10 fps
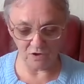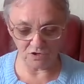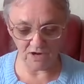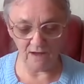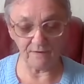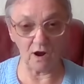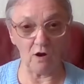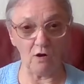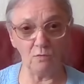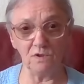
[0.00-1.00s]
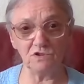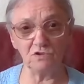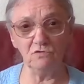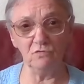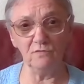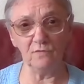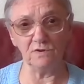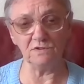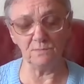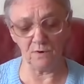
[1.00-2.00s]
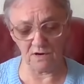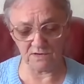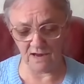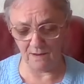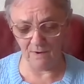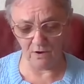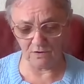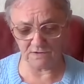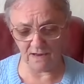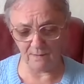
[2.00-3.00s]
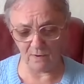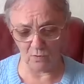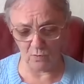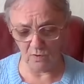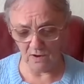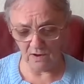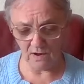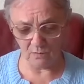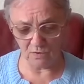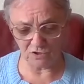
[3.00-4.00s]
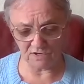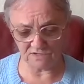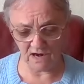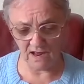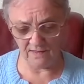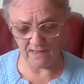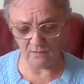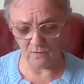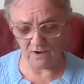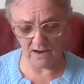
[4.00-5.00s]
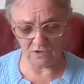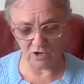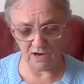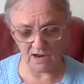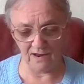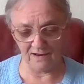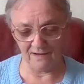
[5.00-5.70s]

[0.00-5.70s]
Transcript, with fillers: I used to have a car with a sunroof once upon a time, a long time ago. I wish I still had that one actually.